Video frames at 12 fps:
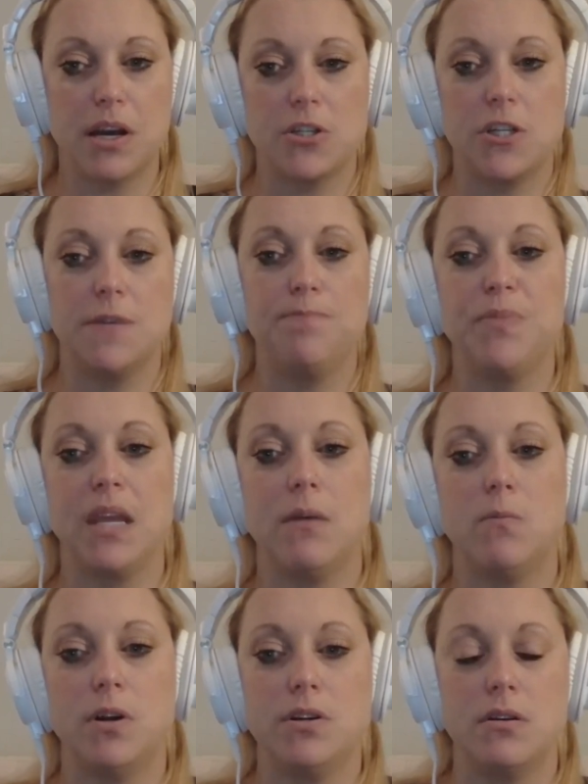
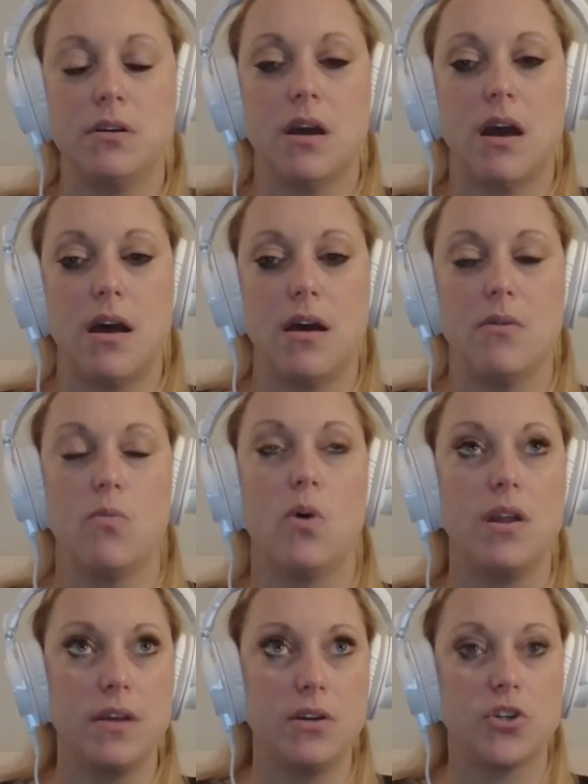In one
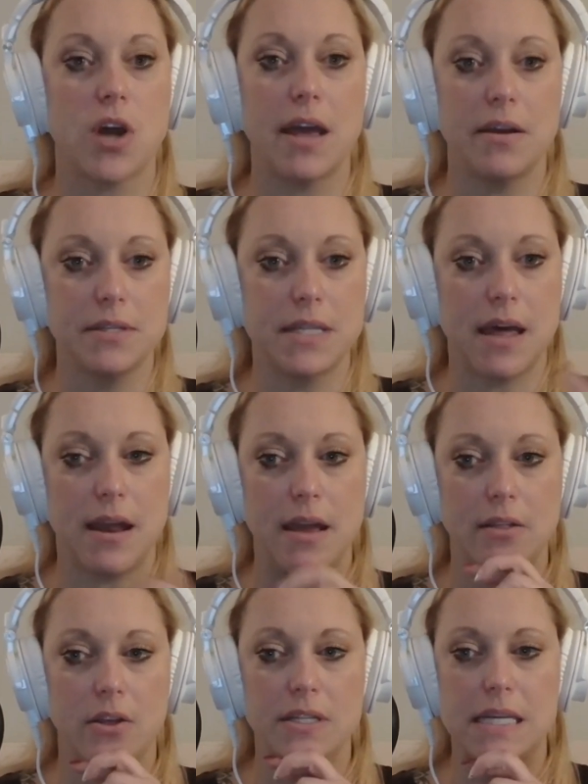of the trials that I
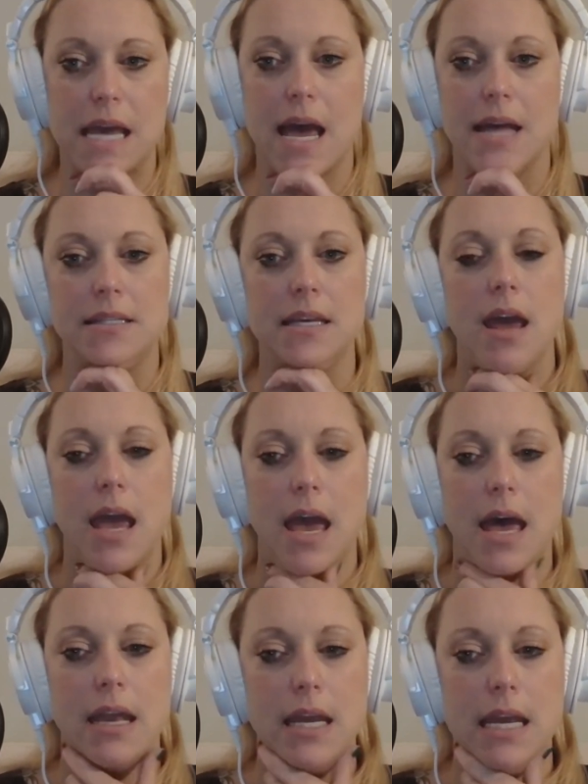looked at
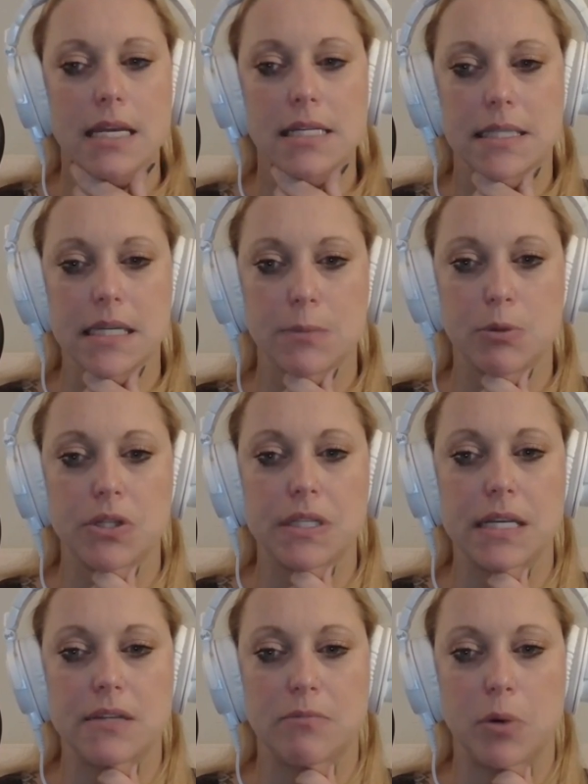had
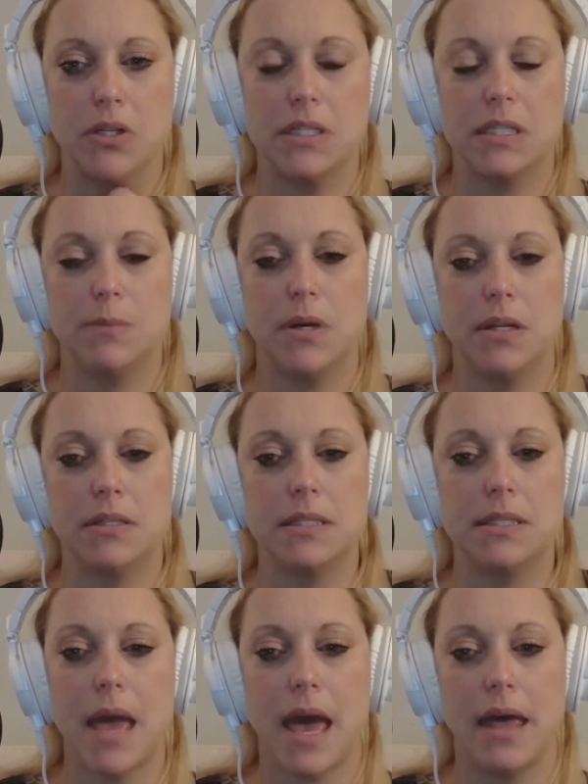86% of
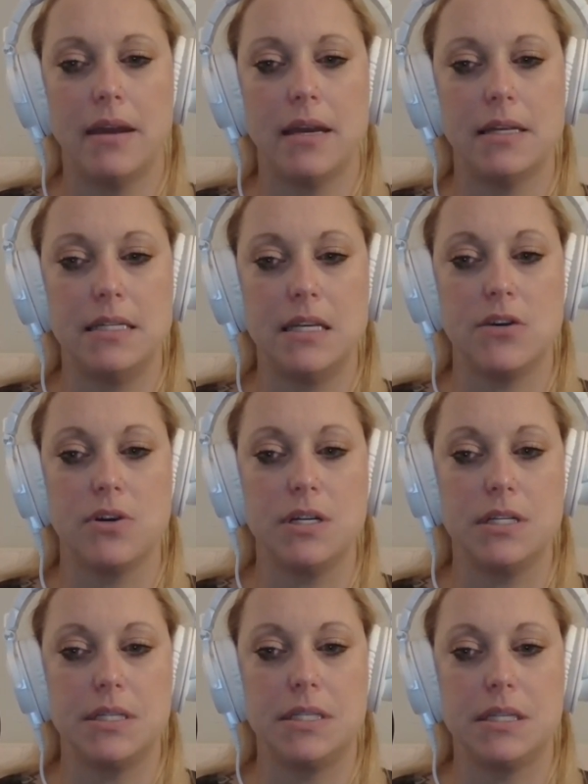participants had a
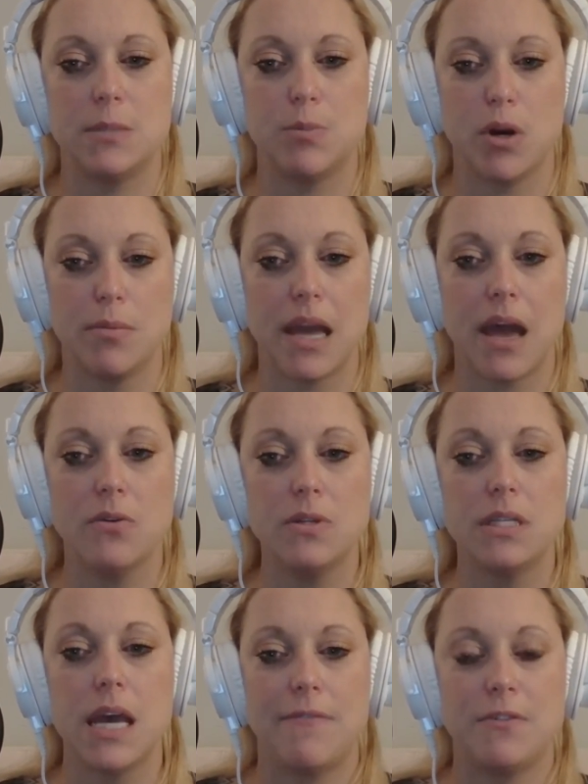decreased sperm
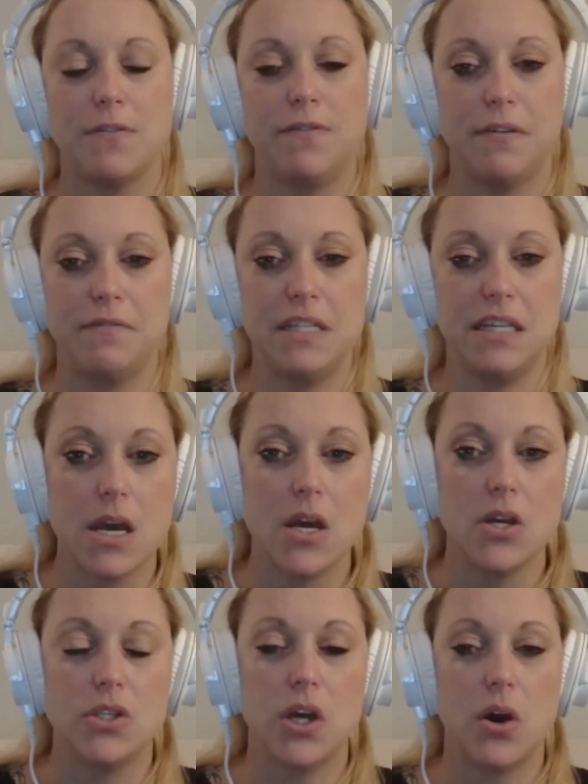count after 15.
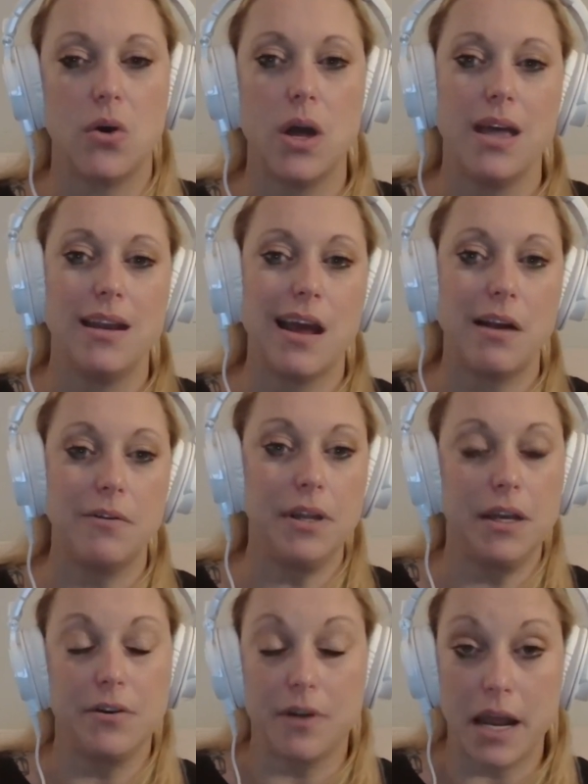So not
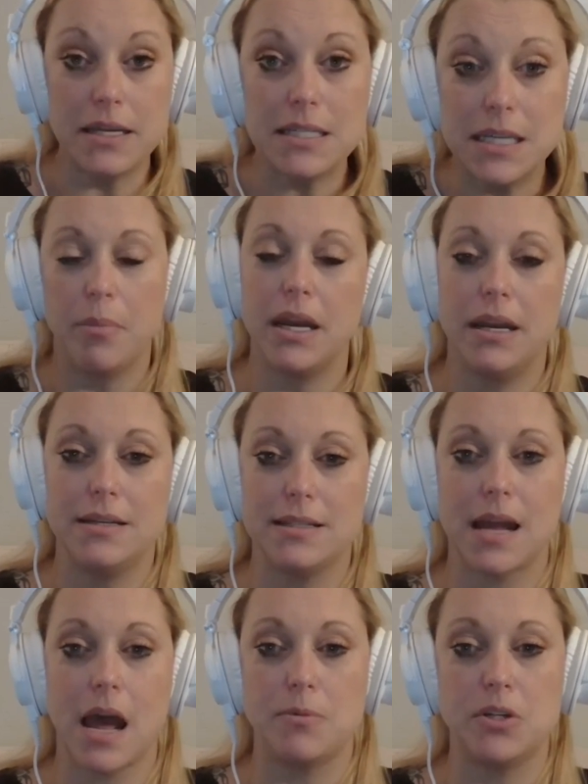really great, but it is
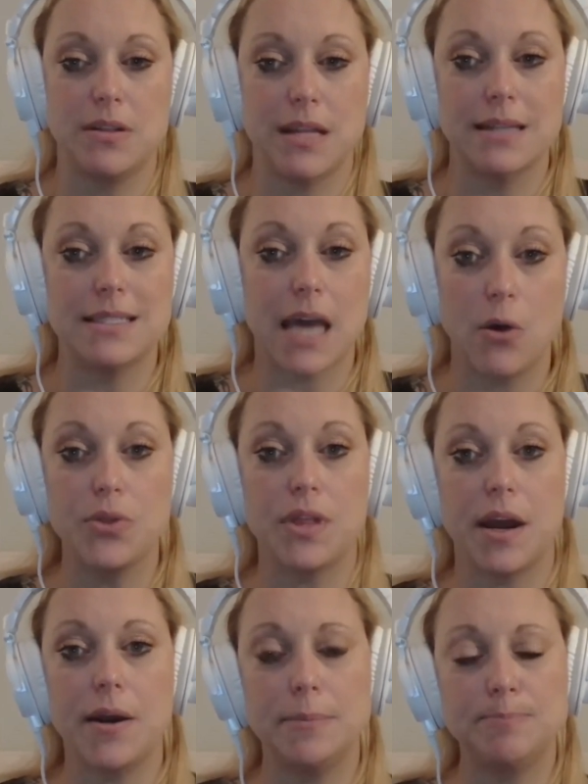an option that's out
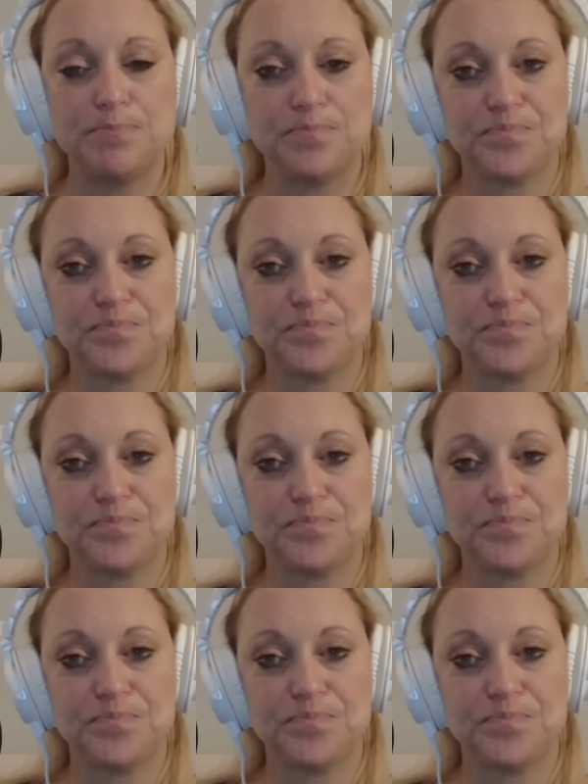there.